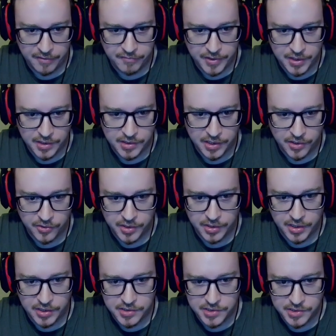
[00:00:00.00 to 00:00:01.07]
it
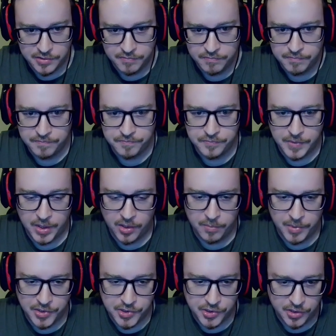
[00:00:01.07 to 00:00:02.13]
calculates how
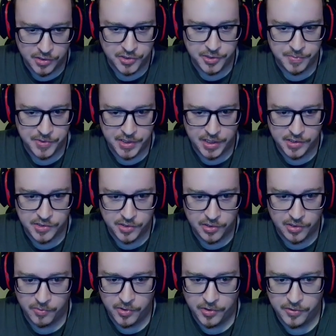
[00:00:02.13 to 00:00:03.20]
much our chip stacks are
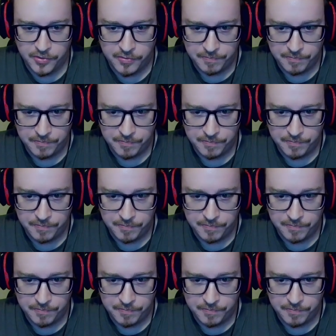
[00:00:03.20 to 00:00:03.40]
worth.